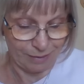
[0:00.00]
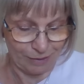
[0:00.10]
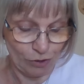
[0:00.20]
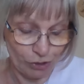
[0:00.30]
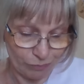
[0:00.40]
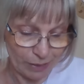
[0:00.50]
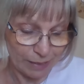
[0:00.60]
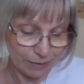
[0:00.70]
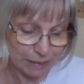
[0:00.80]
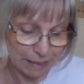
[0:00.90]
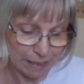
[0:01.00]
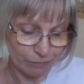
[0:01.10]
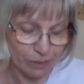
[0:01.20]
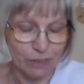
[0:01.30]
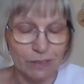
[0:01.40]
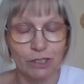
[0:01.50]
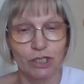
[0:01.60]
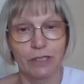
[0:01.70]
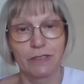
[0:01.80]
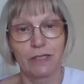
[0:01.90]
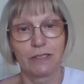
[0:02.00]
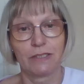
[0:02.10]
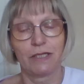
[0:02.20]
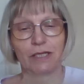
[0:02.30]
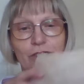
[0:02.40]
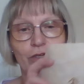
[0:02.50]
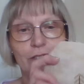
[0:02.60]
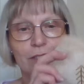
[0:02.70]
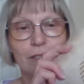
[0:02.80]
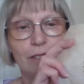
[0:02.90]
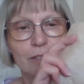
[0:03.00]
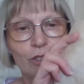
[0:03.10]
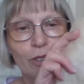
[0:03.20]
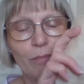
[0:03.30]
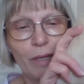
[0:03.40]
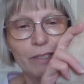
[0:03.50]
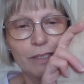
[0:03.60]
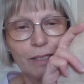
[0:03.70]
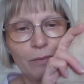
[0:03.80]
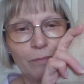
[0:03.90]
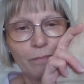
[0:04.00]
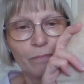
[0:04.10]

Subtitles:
Got it, I did get it restitched last Saturday, so it's looking better now.